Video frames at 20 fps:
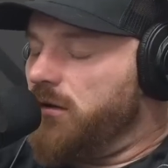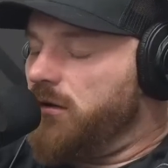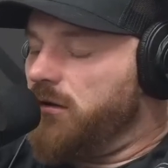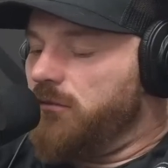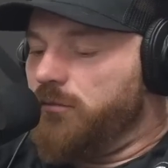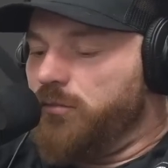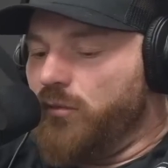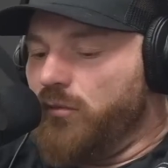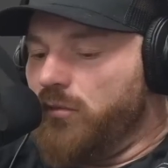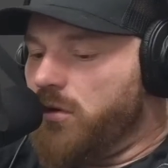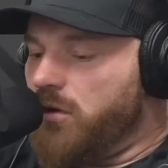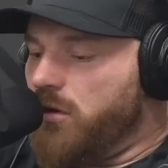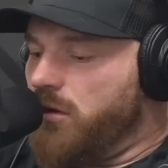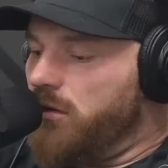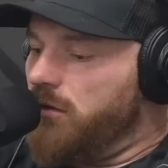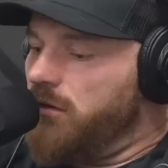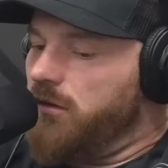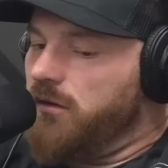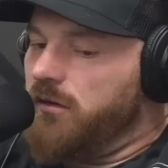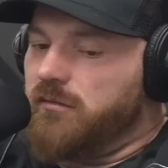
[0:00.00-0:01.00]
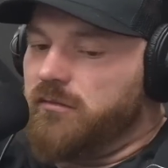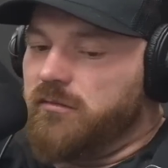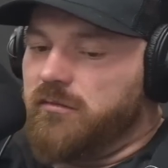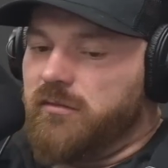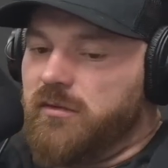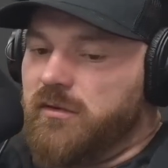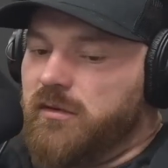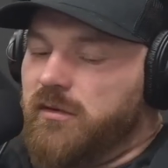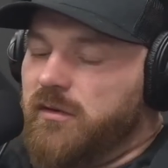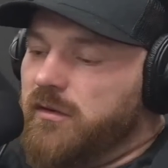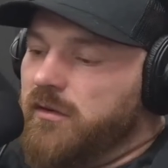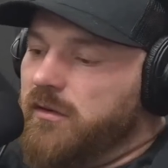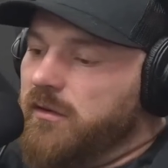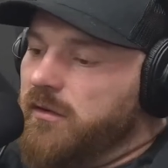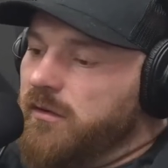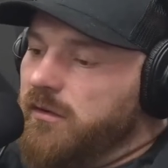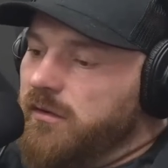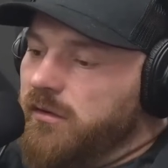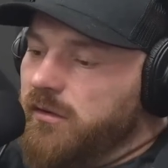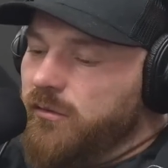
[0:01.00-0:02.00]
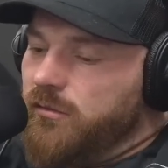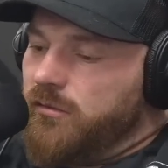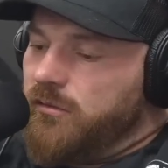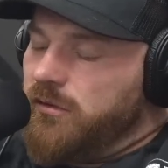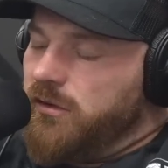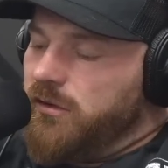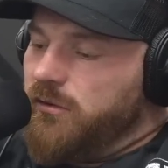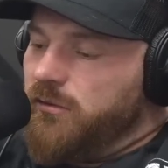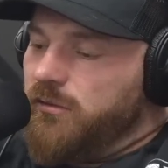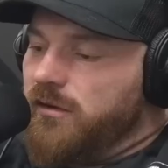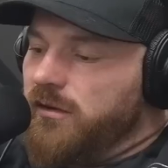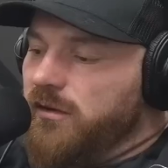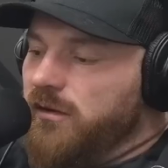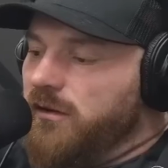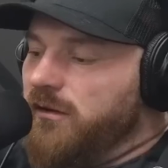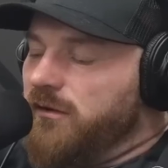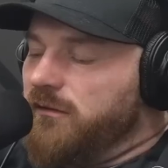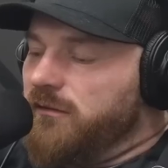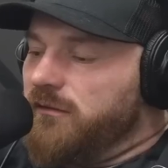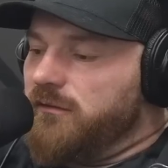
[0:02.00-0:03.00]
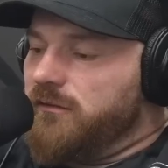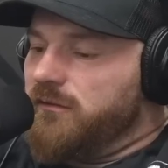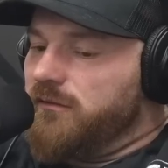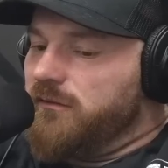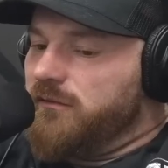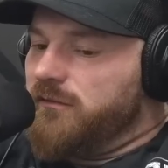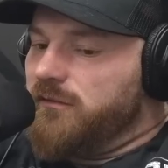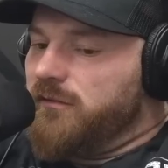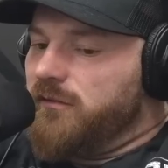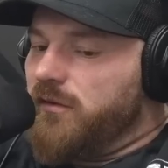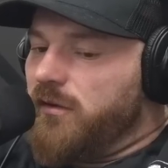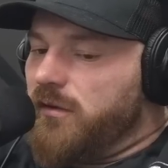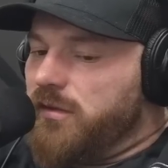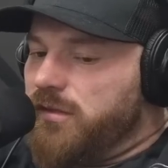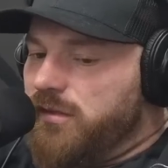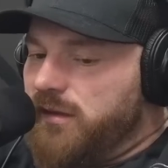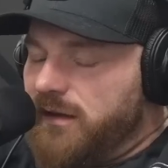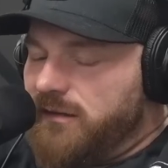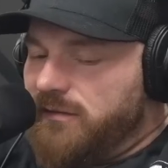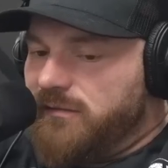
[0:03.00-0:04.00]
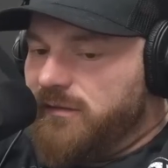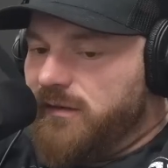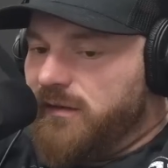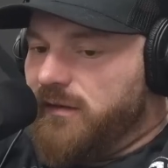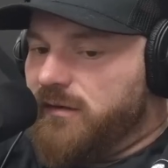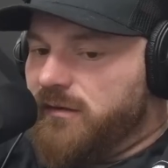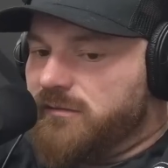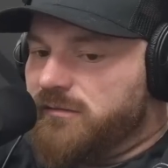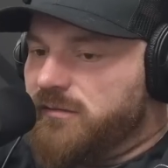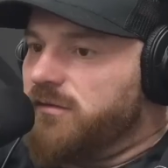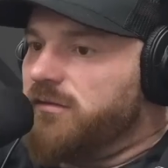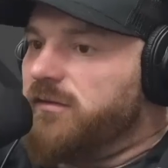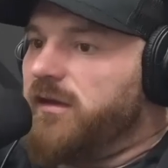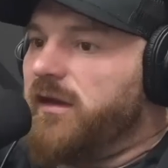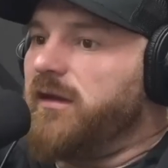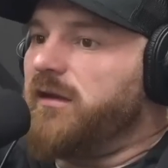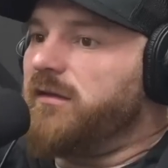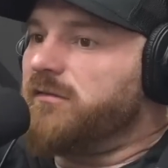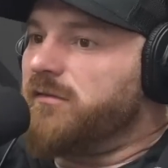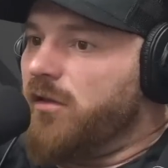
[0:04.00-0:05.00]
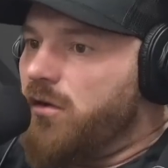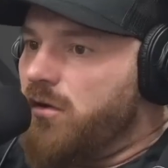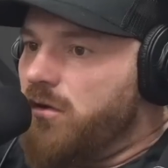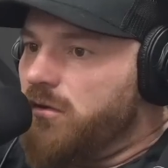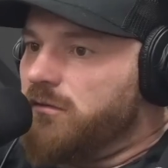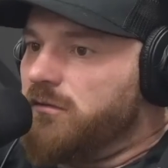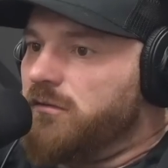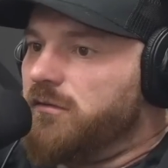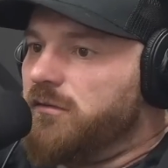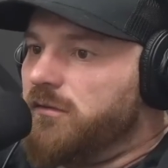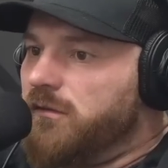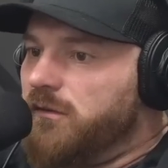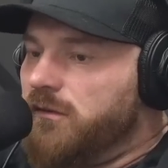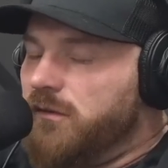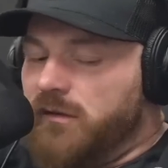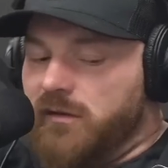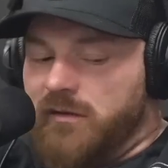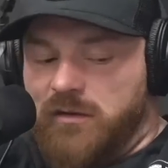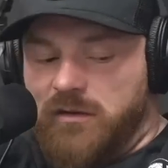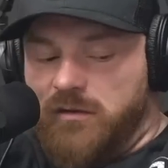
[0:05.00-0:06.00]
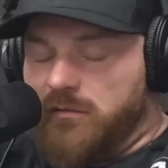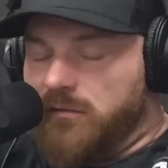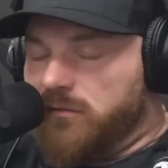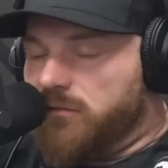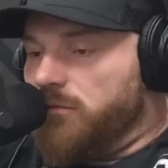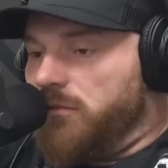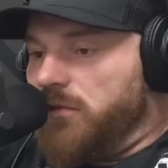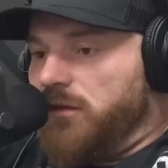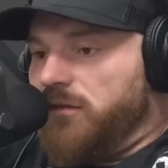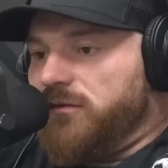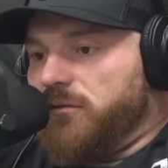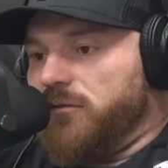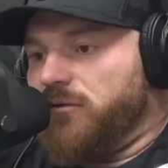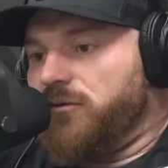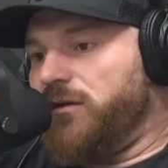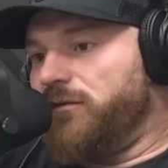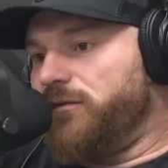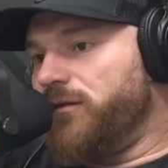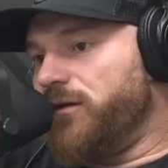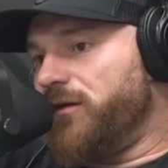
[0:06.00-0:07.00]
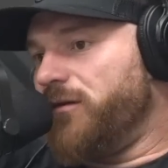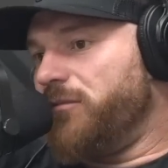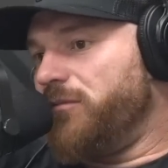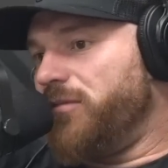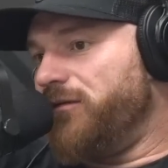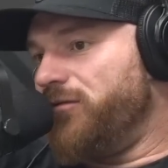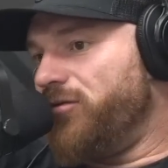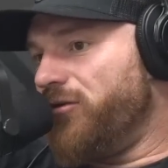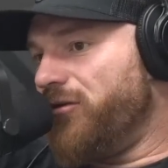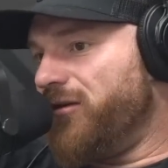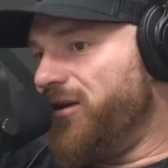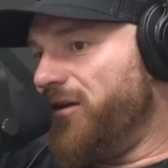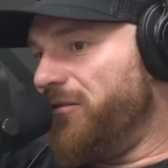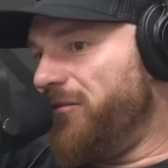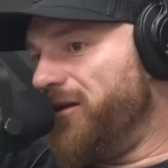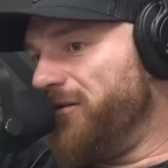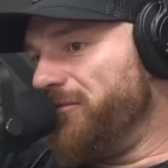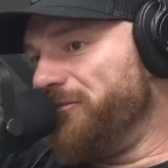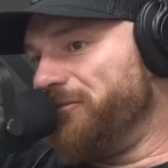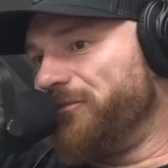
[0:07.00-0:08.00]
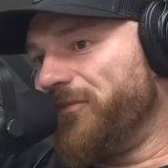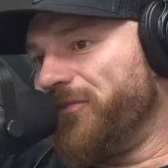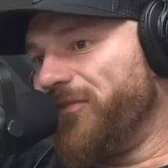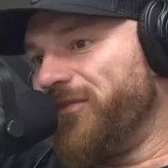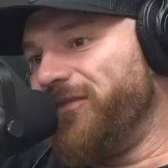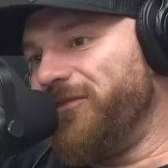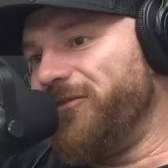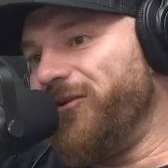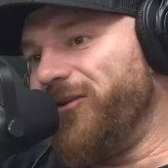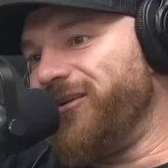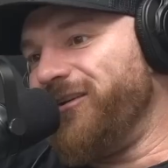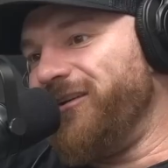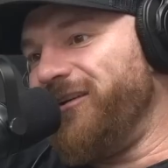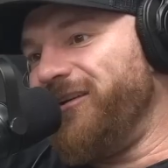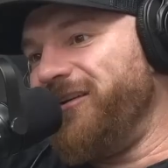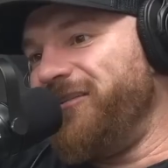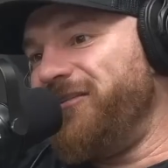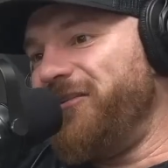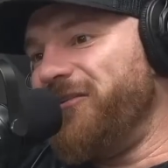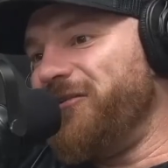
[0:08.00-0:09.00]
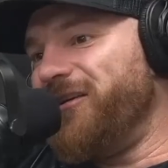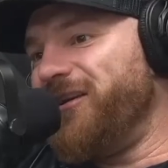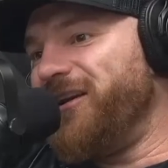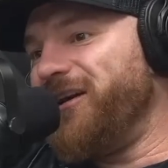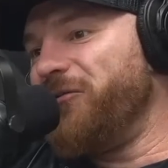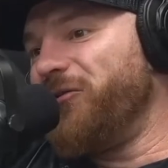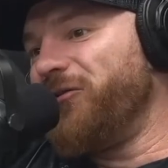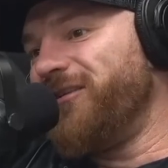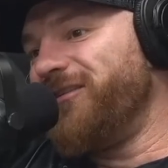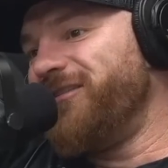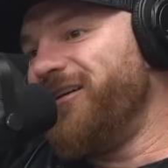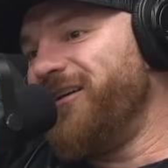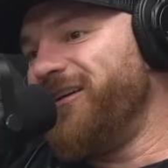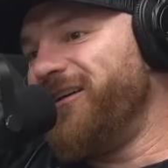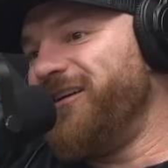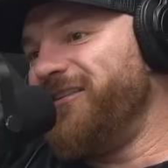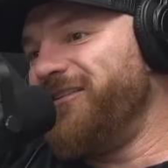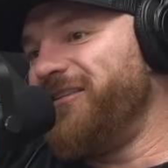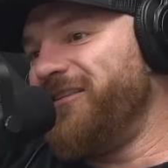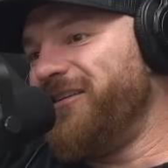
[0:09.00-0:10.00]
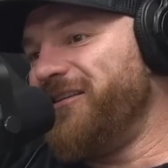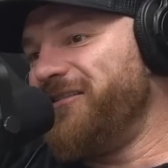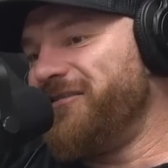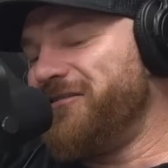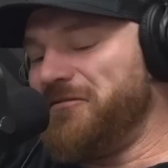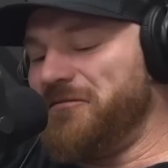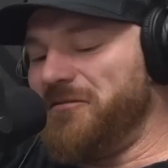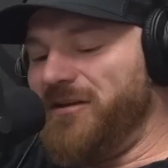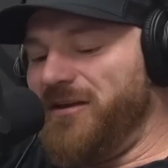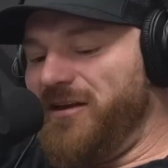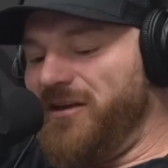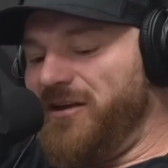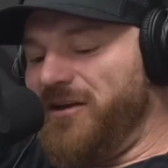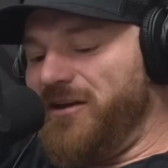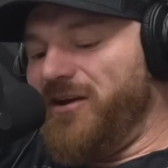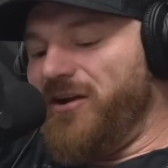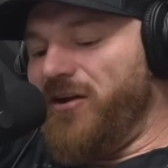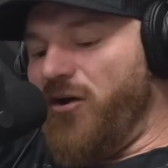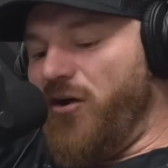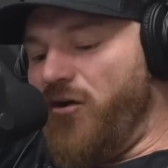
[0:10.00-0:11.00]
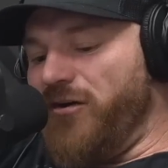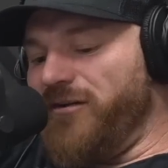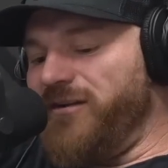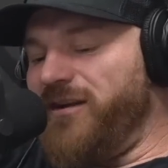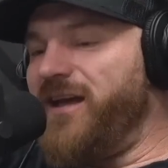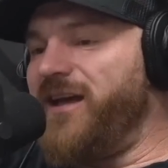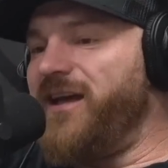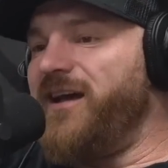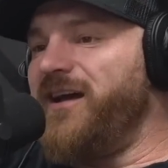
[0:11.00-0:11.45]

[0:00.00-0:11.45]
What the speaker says: blue collar. You are authentic as the day is long. You also make some great fucking beef jerky, man. Not gonna lie to you, and I'm gonna tuck into this on there.